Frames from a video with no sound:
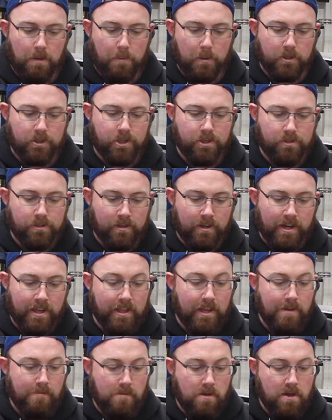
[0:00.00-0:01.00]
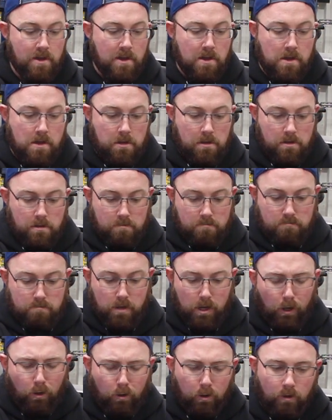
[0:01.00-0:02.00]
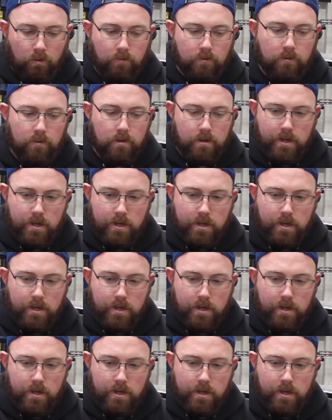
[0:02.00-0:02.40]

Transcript: up your shoes or anything. Cool.